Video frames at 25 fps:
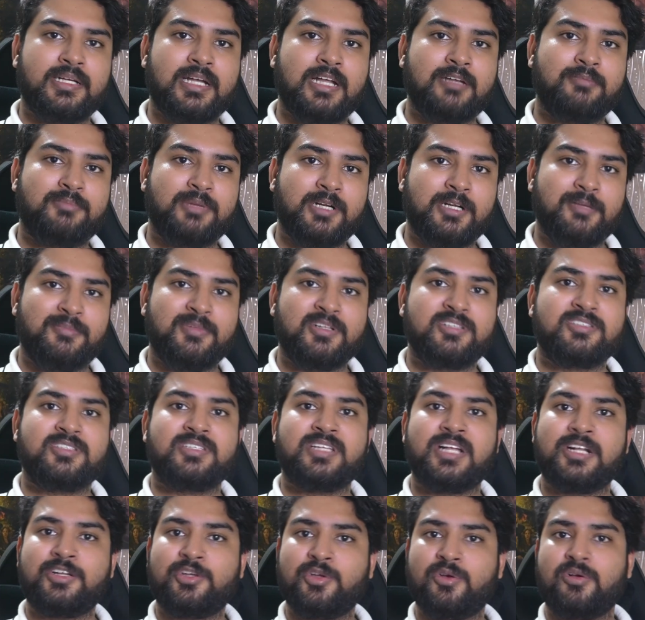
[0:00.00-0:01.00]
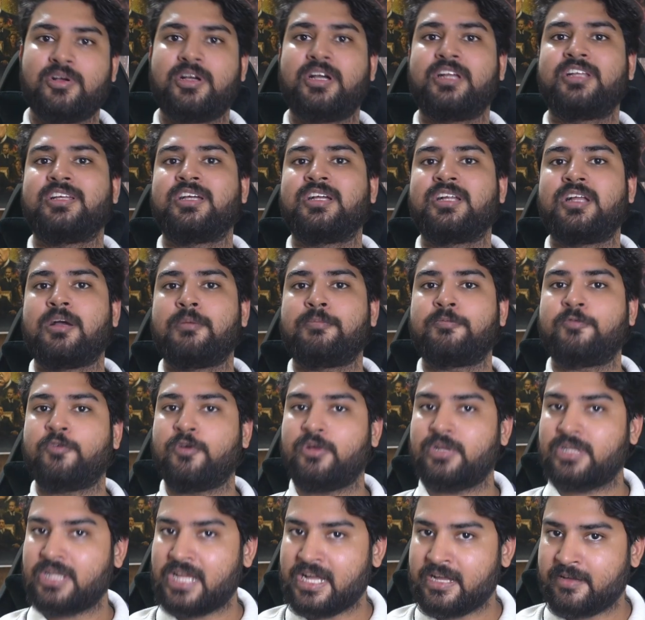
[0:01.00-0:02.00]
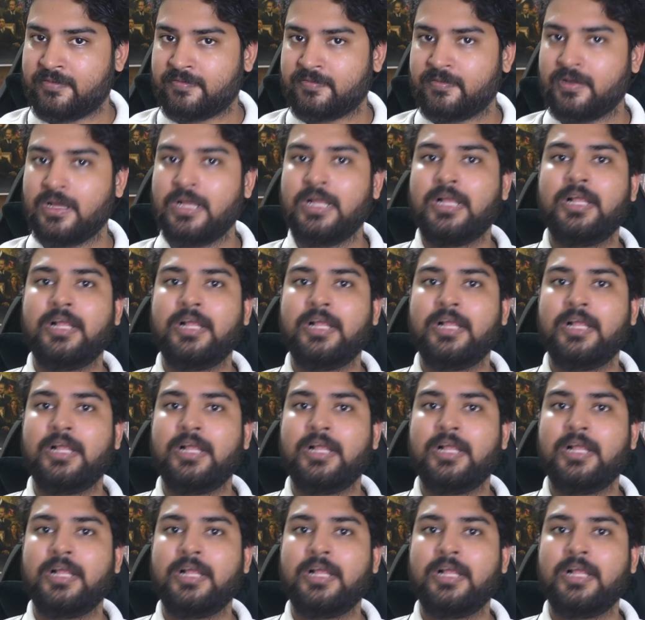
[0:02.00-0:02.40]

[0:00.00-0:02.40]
can pretty much set your career up for life.